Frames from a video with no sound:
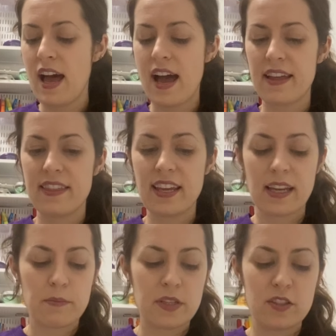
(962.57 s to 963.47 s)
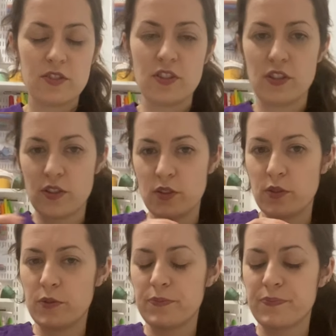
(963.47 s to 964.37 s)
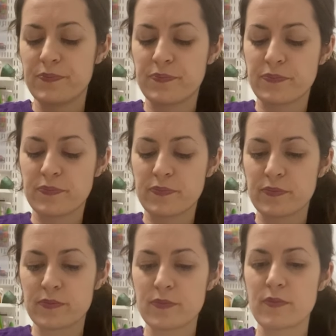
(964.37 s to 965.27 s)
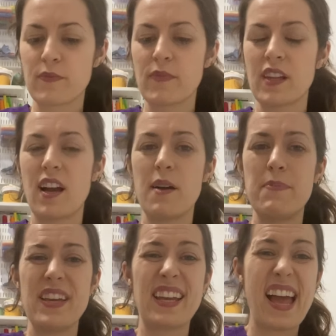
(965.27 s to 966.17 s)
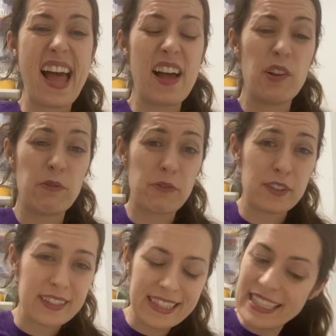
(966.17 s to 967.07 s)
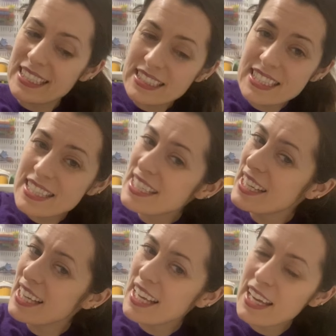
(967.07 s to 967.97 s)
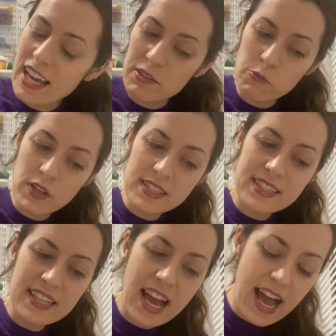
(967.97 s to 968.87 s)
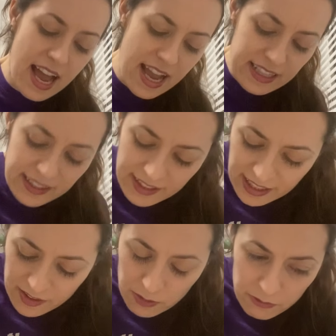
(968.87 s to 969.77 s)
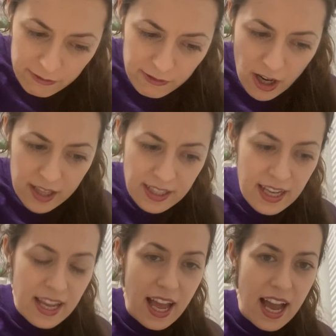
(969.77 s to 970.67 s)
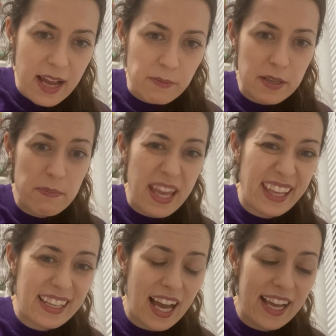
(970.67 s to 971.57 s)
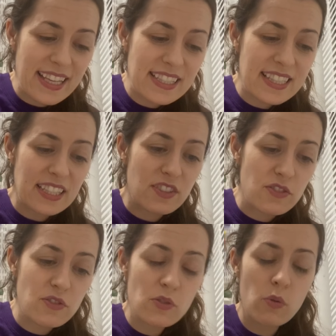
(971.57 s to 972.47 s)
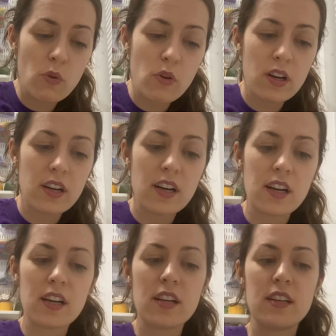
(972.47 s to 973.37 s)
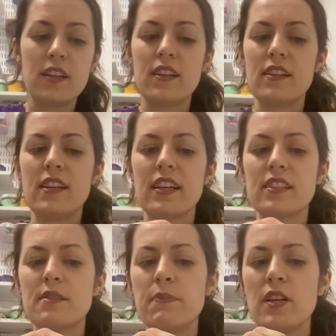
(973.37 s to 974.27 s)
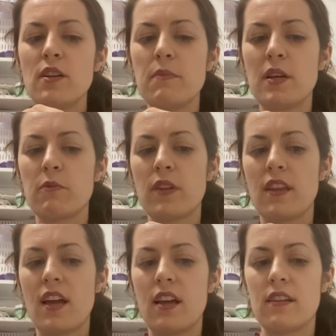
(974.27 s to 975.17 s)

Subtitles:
I think I'm going to do a big L for Lindsay on one side. I think on the front, I'm gonna make an icing door. Experiment with it.